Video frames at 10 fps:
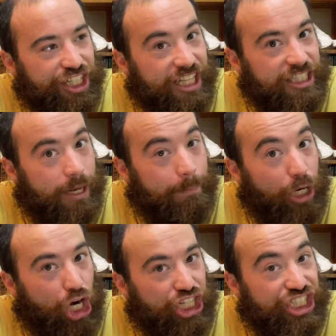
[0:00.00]
to get
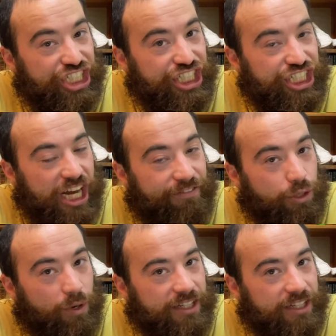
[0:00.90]
some merch.